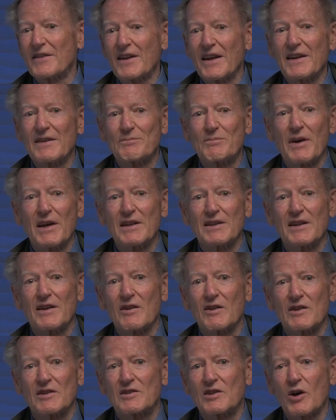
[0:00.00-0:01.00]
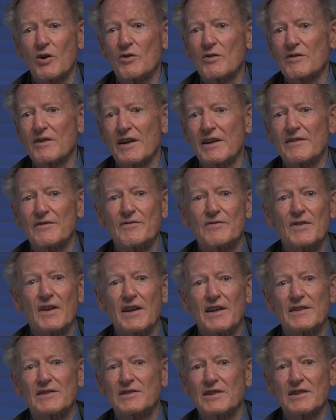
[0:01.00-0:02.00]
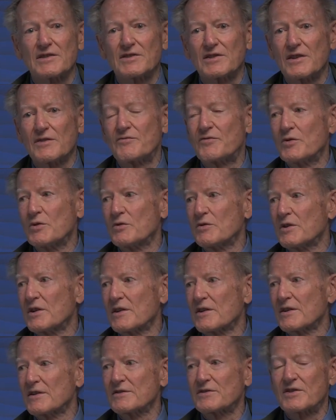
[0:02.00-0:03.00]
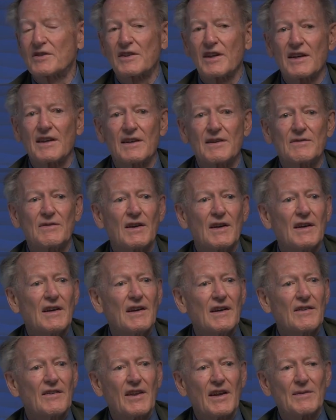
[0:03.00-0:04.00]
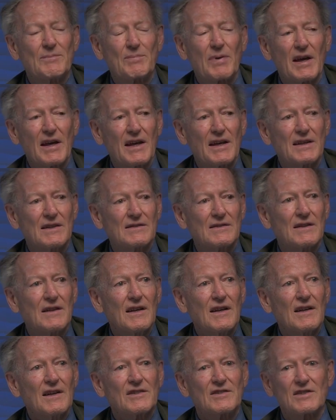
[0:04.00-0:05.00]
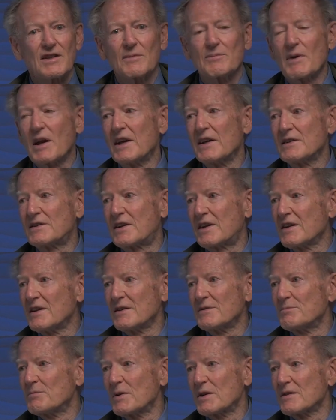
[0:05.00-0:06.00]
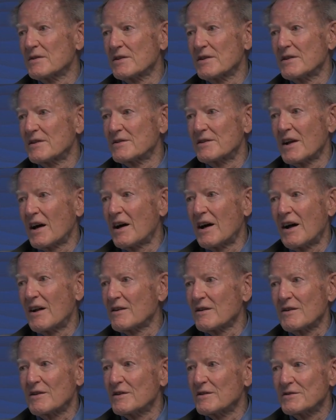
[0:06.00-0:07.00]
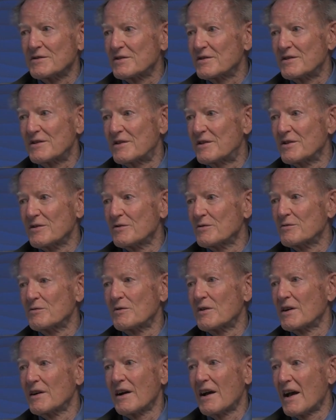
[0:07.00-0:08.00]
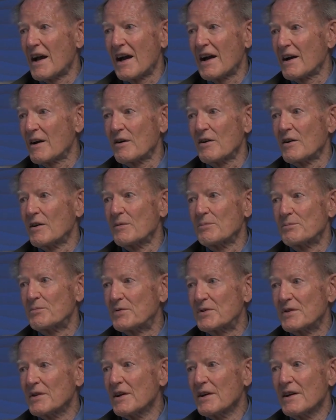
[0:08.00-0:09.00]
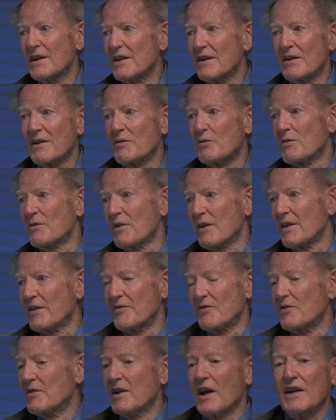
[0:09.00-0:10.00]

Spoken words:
They paid a total, in just a few years, they paid some $18 million to Arabs in